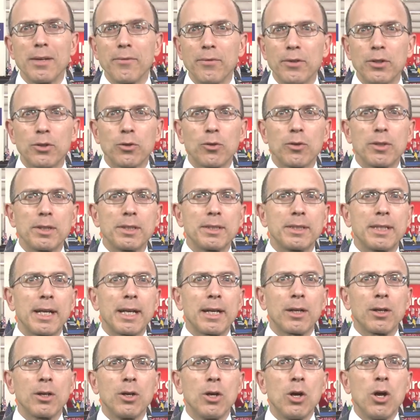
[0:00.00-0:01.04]
inventories
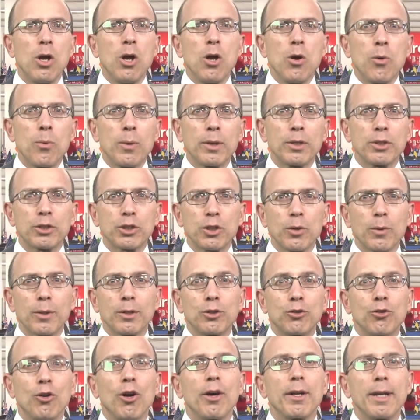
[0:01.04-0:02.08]
data will show a
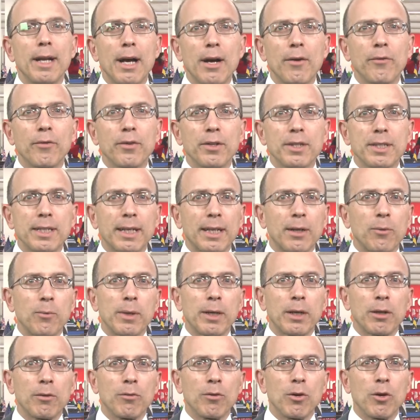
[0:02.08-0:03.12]
drawdown for the second
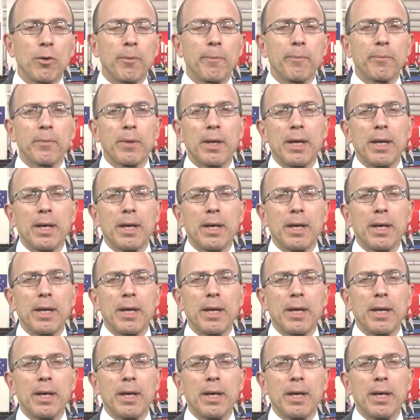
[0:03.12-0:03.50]
week in a row.